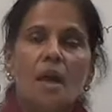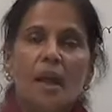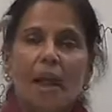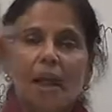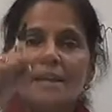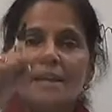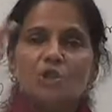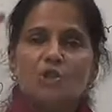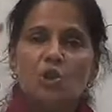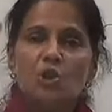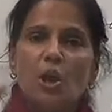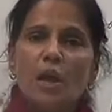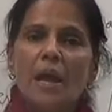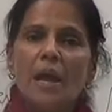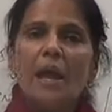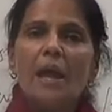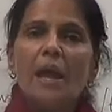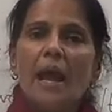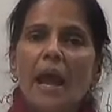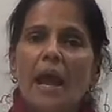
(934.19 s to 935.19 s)

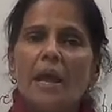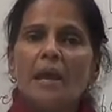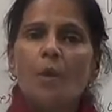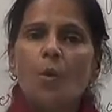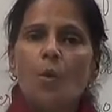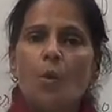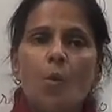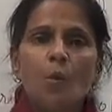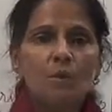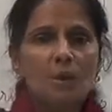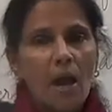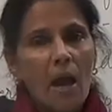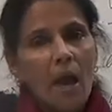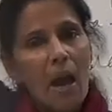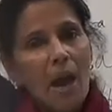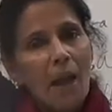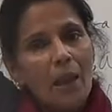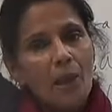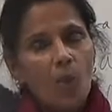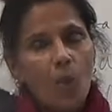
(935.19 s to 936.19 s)
H-A-L-O, the
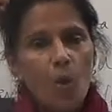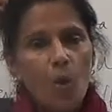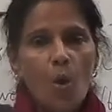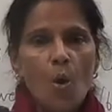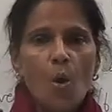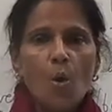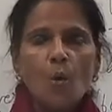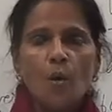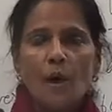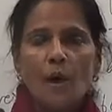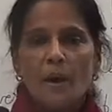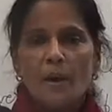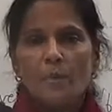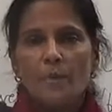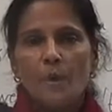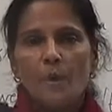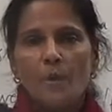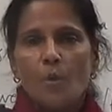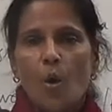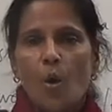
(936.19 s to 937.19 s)
halo uh,
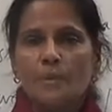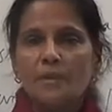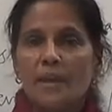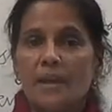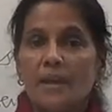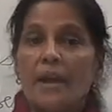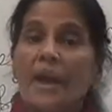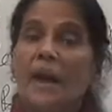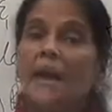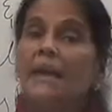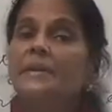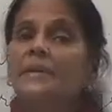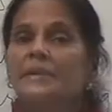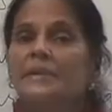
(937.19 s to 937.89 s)
uh, on their head.